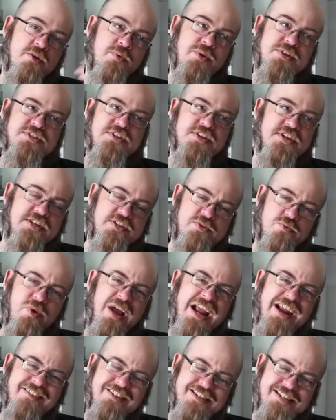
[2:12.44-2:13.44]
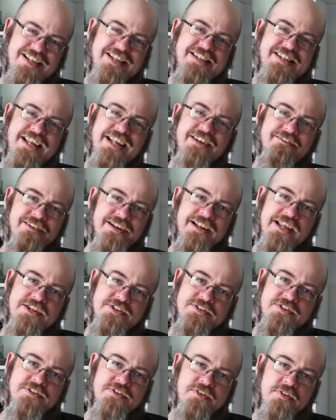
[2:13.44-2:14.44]
The question is where is it in
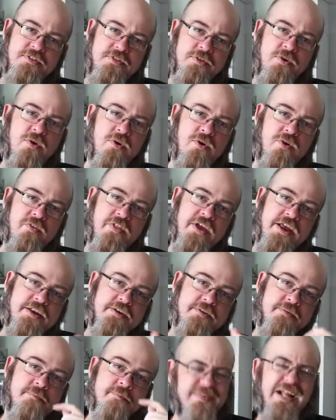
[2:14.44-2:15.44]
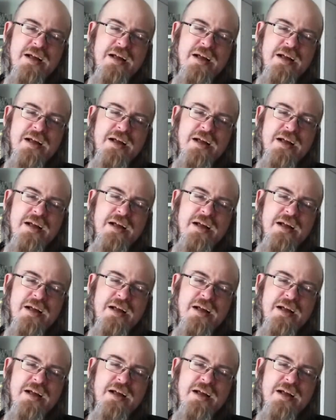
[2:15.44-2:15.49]
relation to Thor then?